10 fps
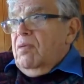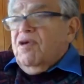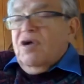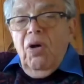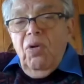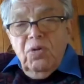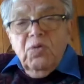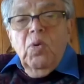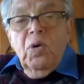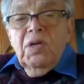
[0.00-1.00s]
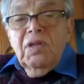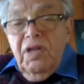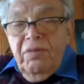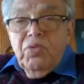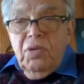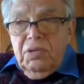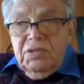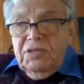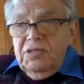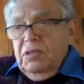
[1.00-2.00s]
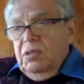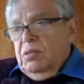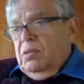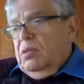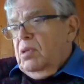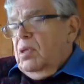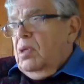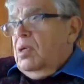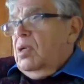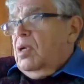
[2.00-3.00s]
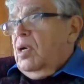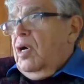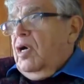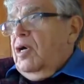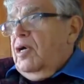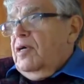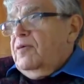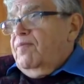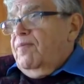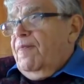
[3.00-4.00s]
the Cold War liberals, um,